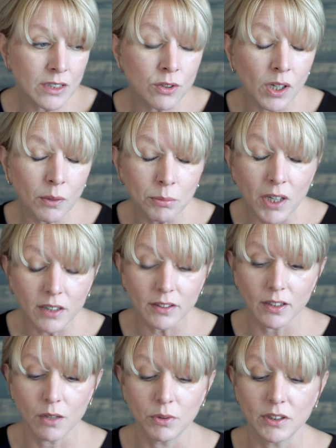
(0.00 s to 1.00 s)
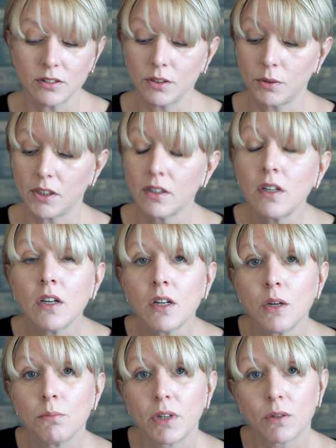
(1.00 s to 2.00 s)
so I'm not going to go into it.
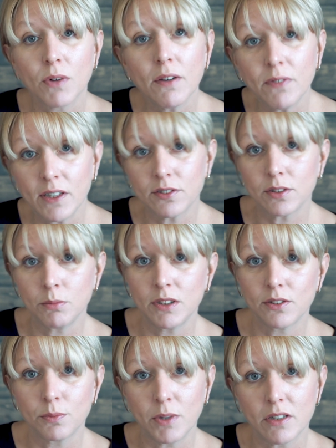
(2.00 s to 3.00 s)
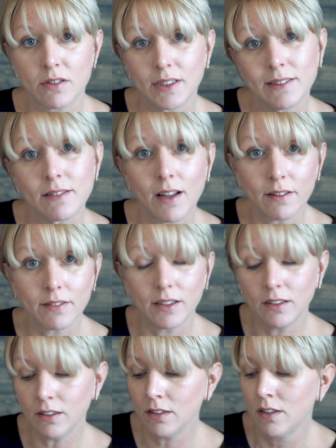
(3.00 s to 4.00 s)
But a rough estimate is better than
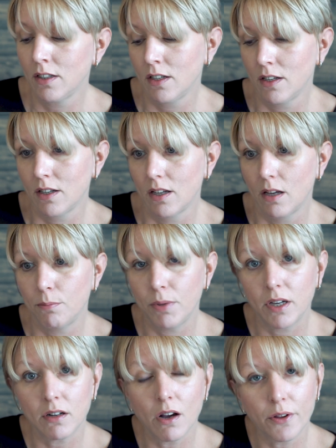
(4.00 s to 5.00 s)
nothing, but